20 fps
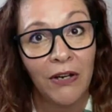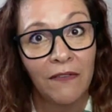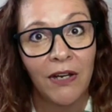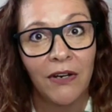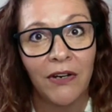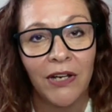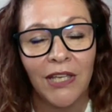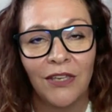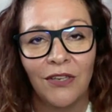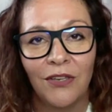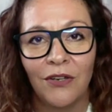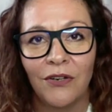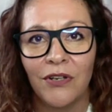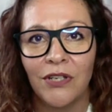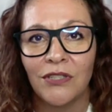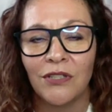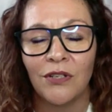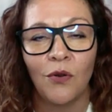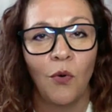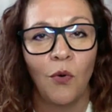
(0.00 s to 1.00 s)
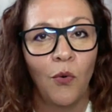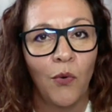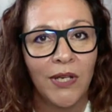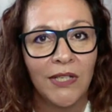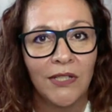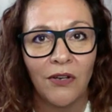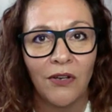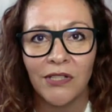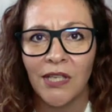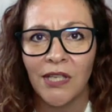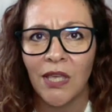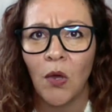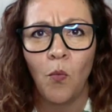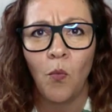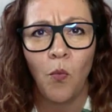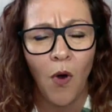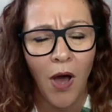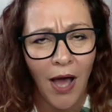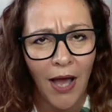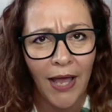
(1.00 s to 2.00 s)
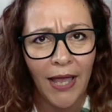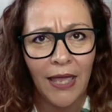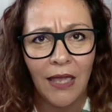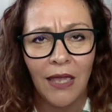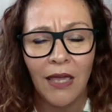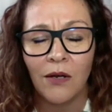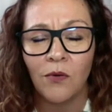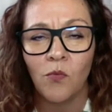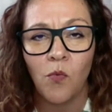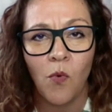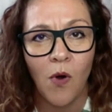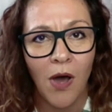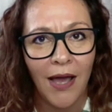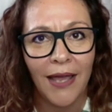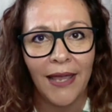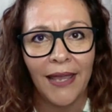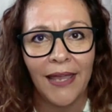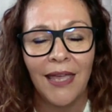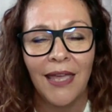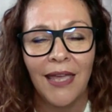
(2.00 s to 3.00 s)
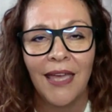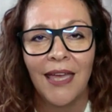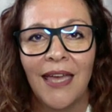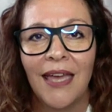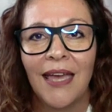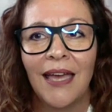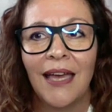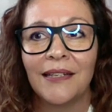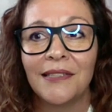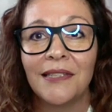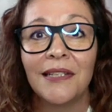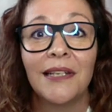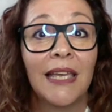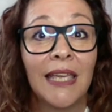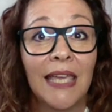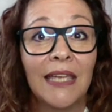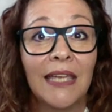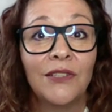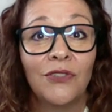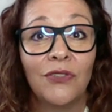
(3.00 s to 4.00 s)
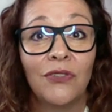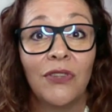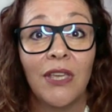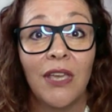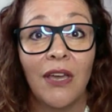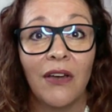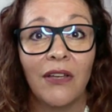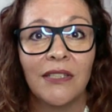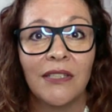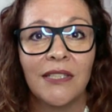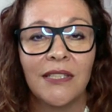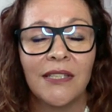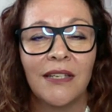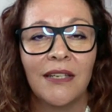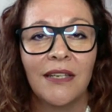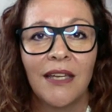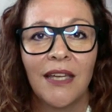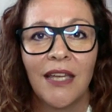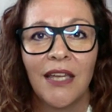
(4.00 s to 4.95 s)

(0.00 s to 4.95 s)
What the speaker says: very curious and always asking why and why until I get to the answer.